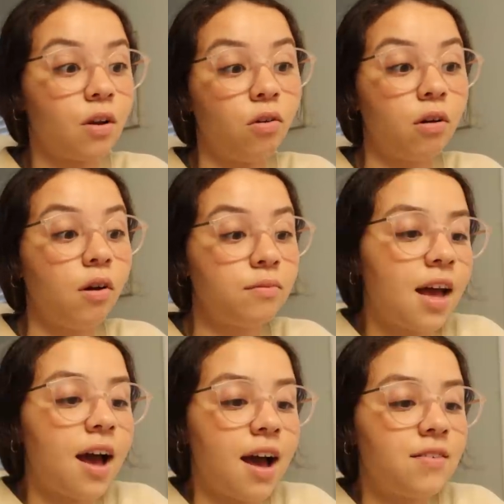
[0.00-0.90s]
Girl.
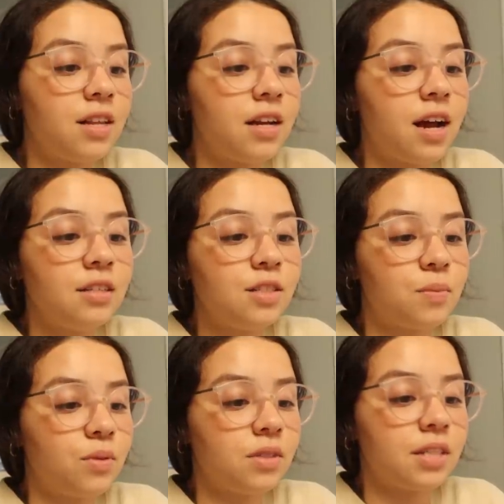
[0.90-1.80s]
Evelyn
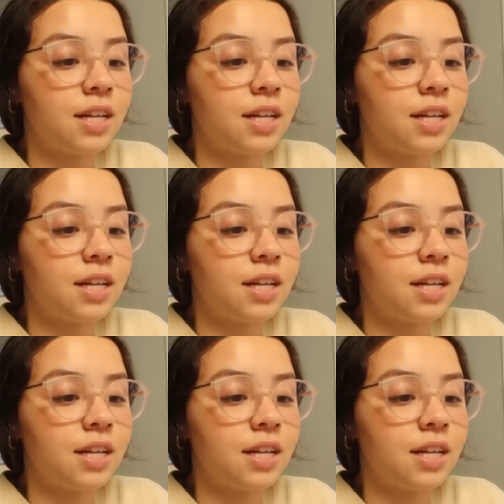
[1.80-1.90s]
unspools